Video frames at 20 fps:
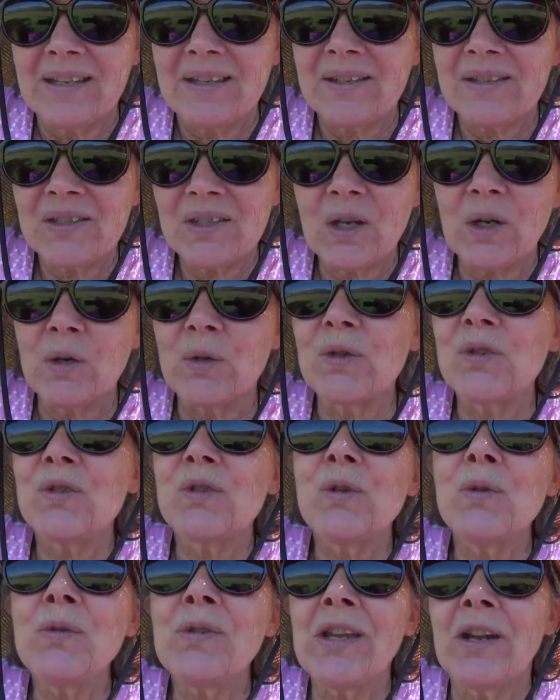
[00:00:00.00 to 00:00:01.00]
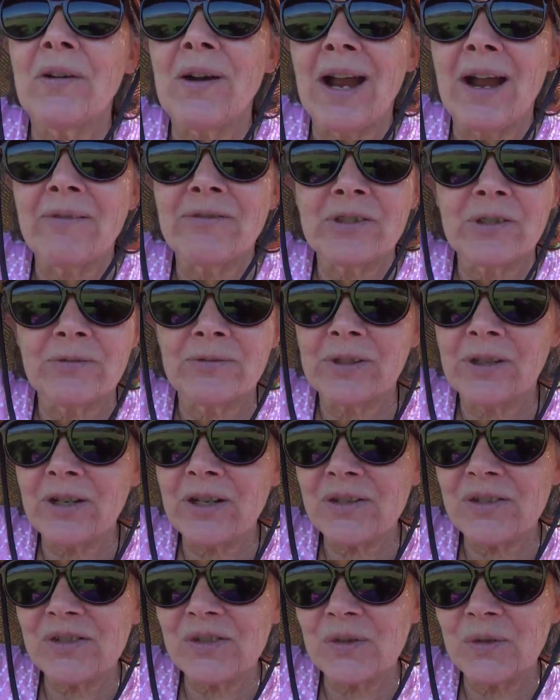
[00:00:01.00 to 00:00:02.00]
So soon thereafter,
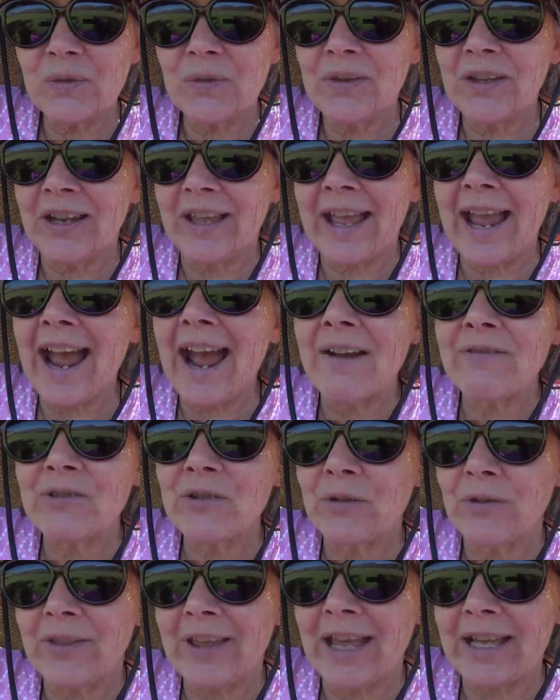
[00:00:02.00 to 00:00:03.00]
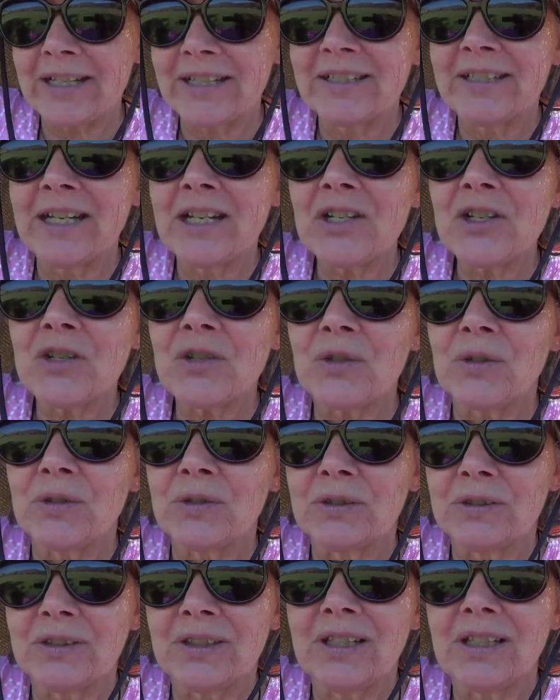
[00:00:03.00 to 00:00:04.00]
very soon after that
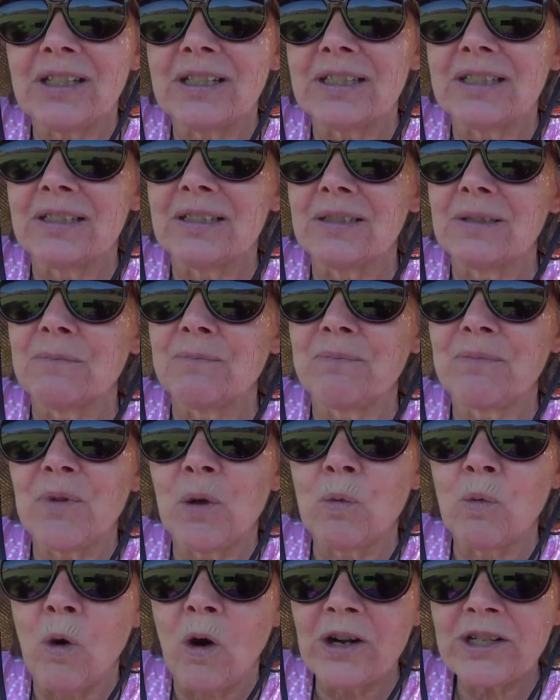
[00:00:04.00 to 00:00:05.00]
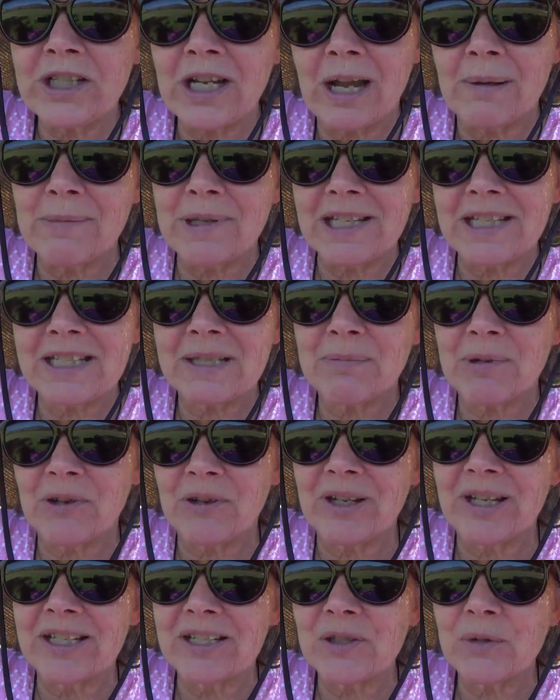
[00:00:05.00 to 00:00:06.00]
initial wartime
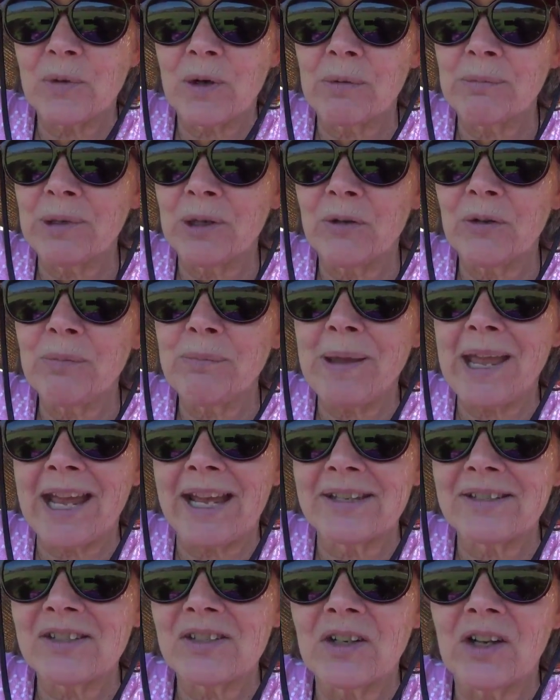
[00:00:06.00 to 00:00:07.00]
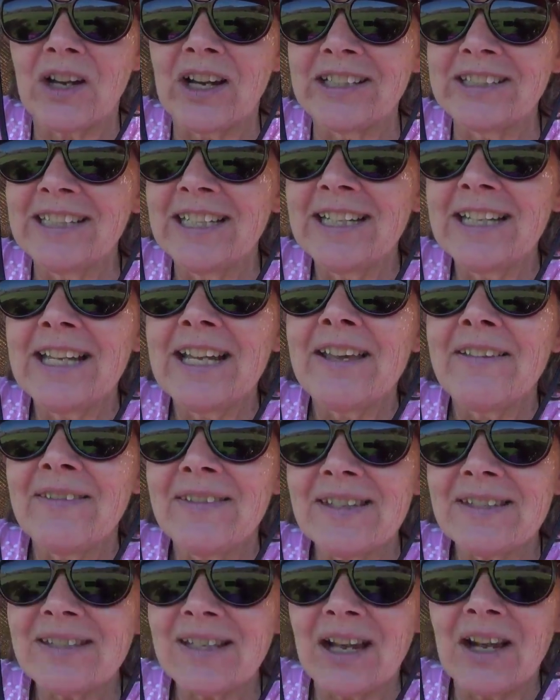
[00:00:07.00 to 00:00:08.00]
experience where both passed on,
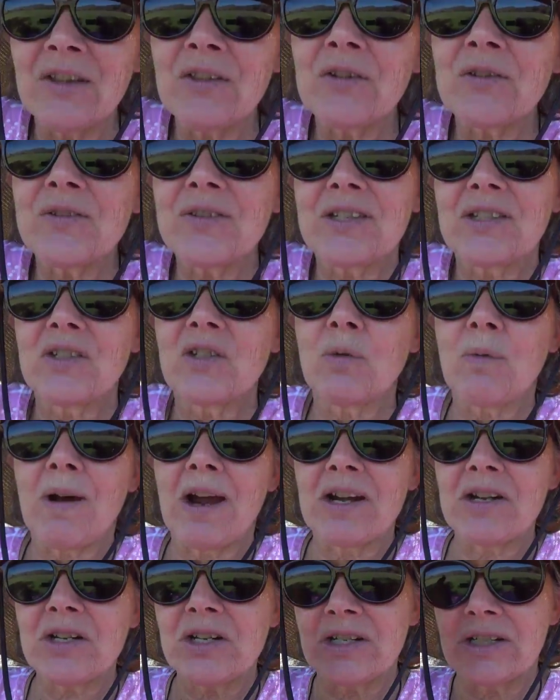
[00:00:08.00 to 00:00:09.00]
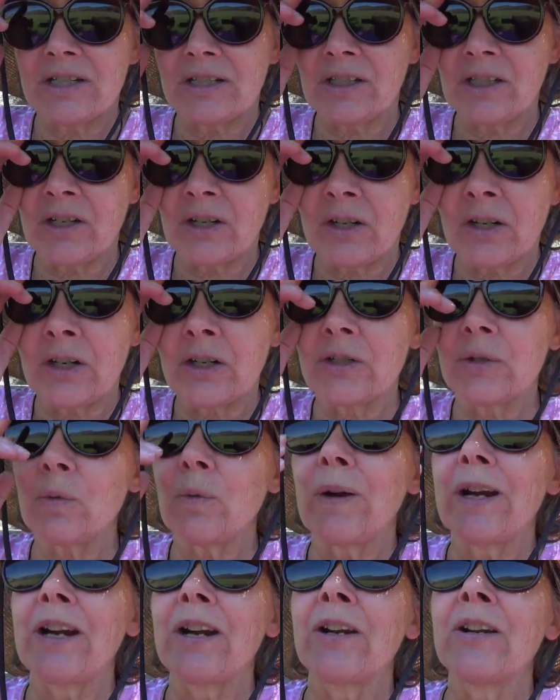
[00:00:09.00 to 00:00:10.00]
this other situation occurred
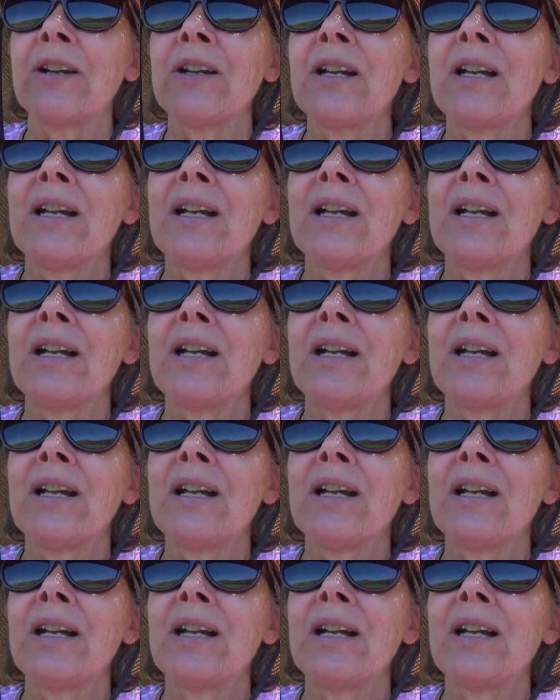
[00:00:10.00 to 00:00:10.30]
where